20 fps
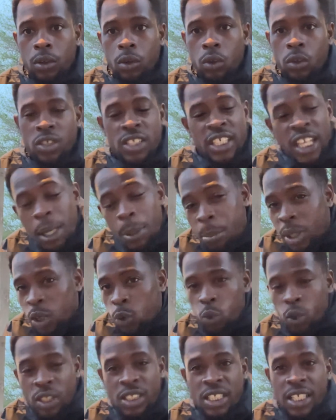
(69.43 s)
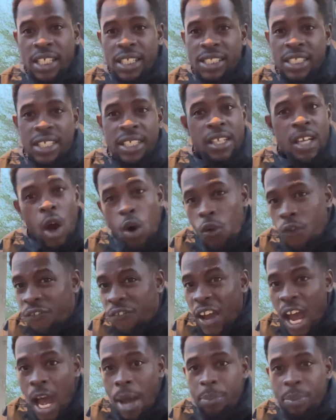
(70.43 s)
Semen retention,
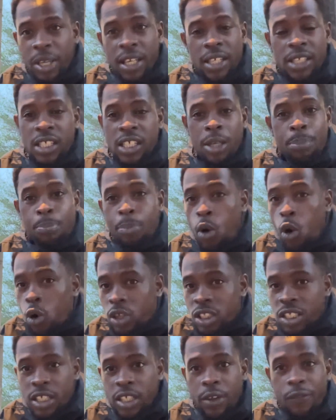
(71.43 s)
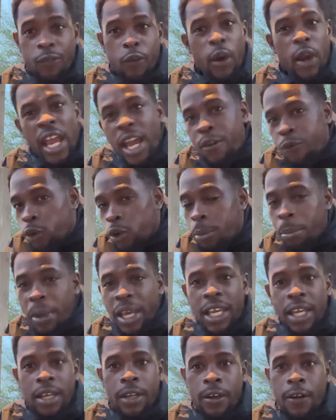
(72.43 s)
NoFap, is important for every
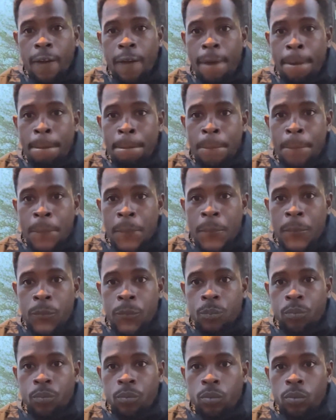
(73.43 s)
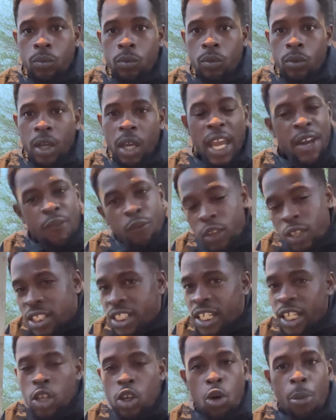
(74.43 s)
man. Every
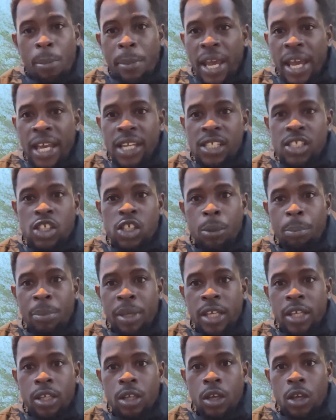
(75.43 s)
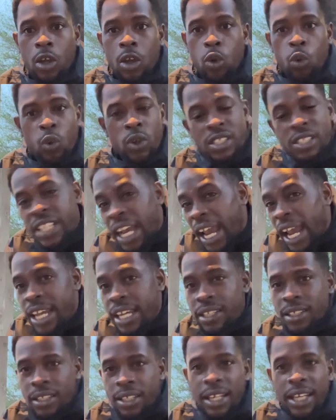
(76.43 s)
single man should be
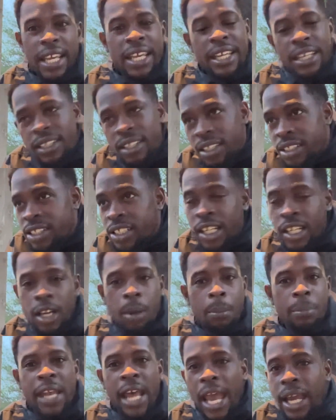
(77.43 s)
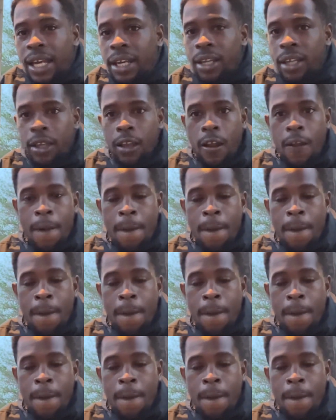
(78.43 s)
retaining and hitting the gym daily.